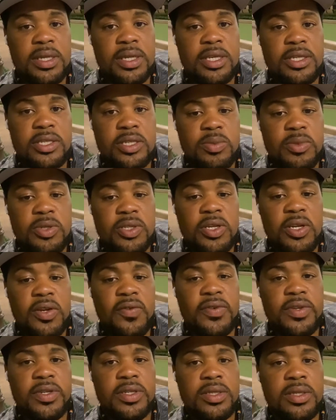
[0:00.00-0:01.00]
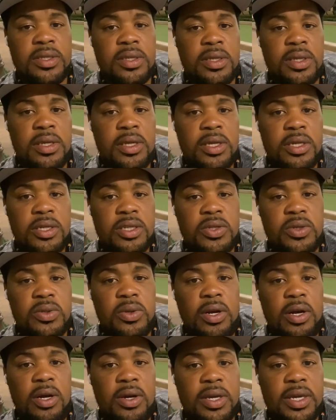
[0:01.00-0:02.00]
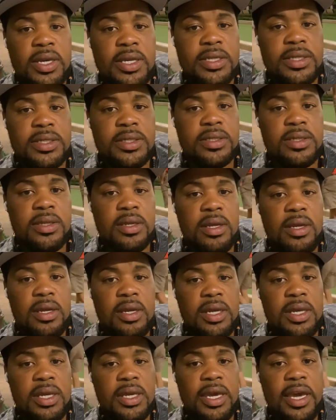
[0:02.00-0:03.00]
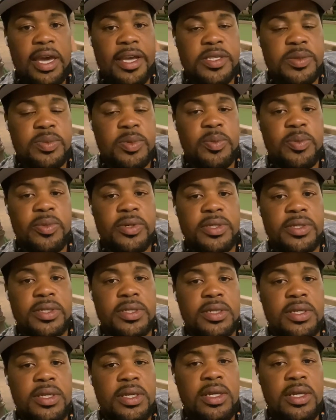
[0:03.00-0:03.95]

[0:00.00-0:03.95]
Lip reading: customer service to all guests and cast members.